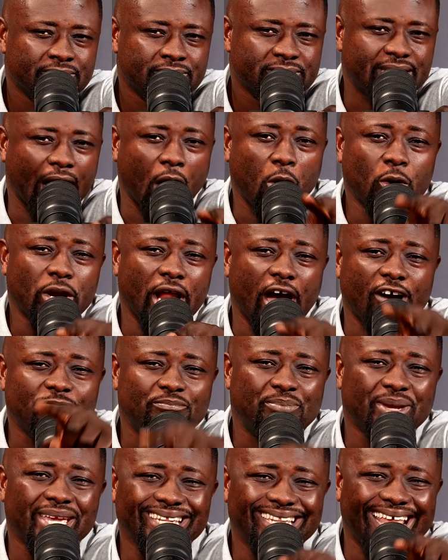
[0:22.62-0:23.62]
That would
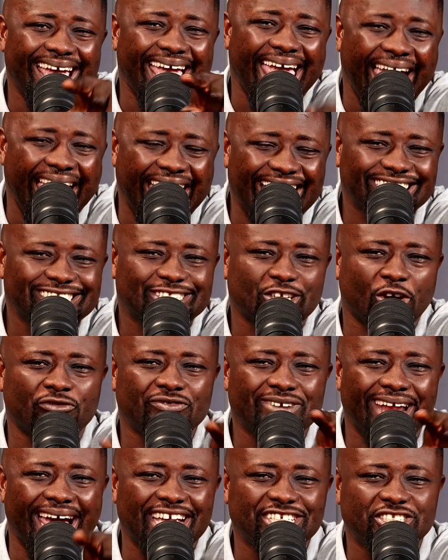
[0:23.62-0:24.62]
have been the end of
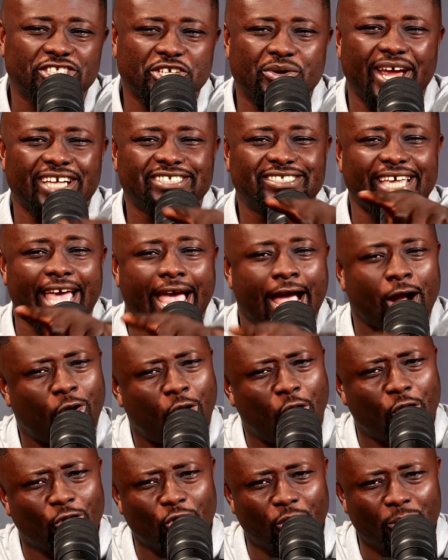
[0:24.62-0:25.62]
Nigeria's
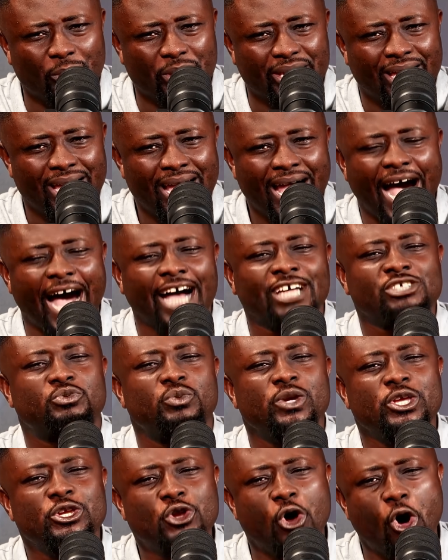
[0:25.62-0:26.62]
economy as
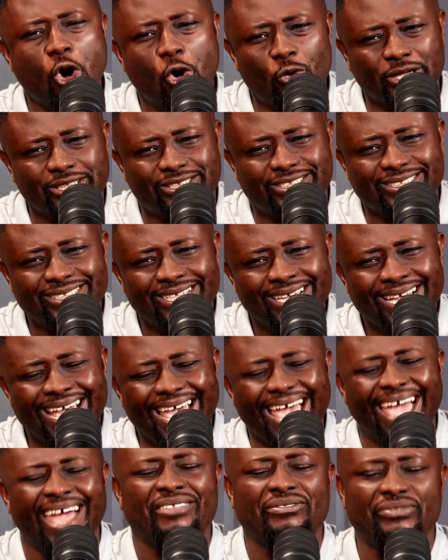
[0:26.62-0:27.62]
we know it.
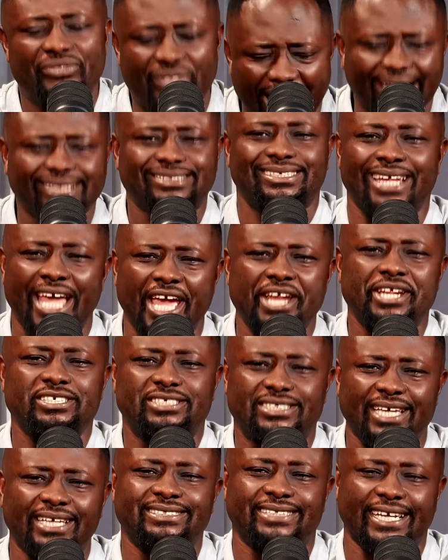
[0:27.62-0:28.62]
And that,
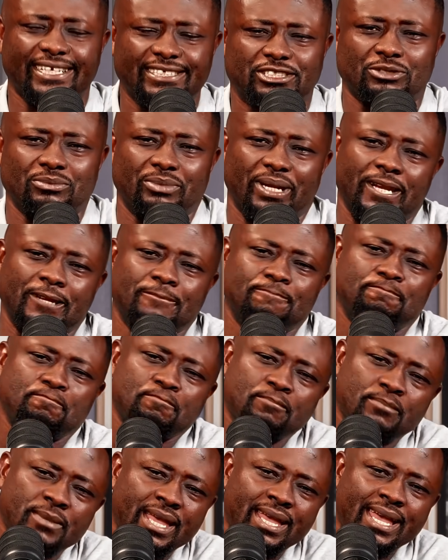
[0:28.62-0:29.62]
ladies and gentlemen,
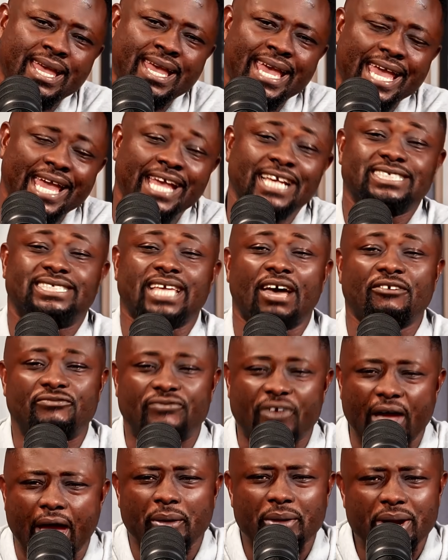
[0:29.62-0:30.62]
is the
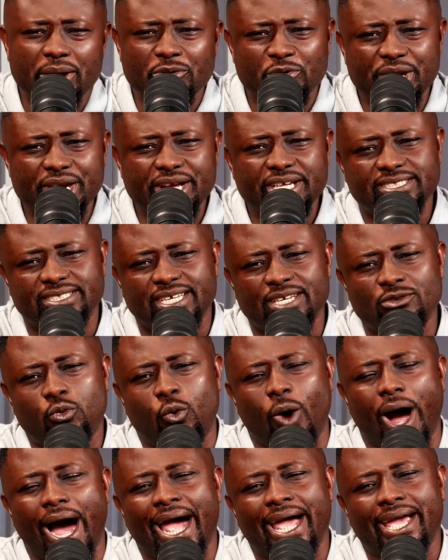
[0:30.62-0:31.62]
very reason
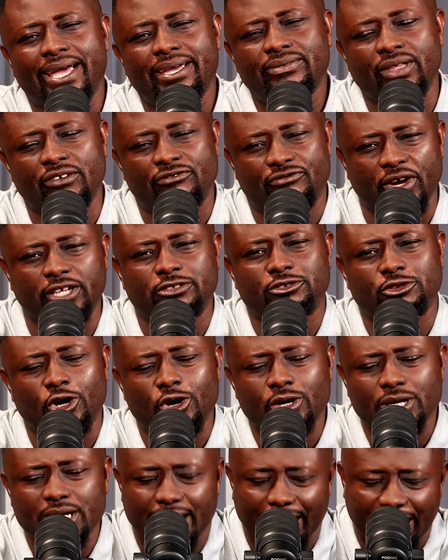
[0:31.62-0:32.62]
why the
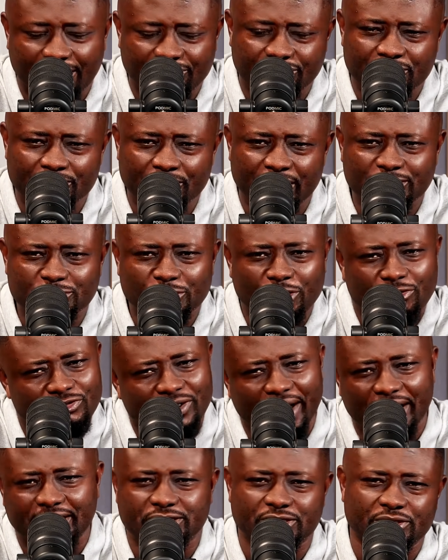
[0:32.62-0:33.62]
federal government of
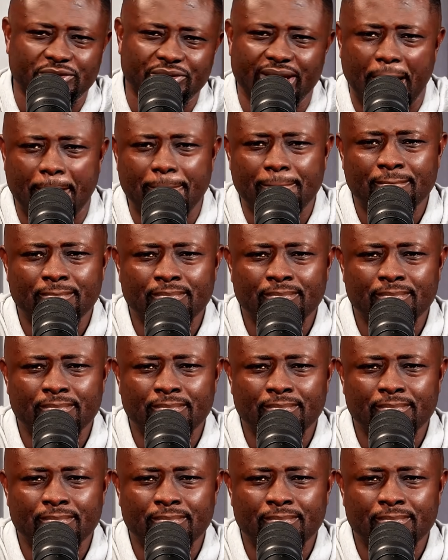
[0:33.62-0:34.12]
Nigeria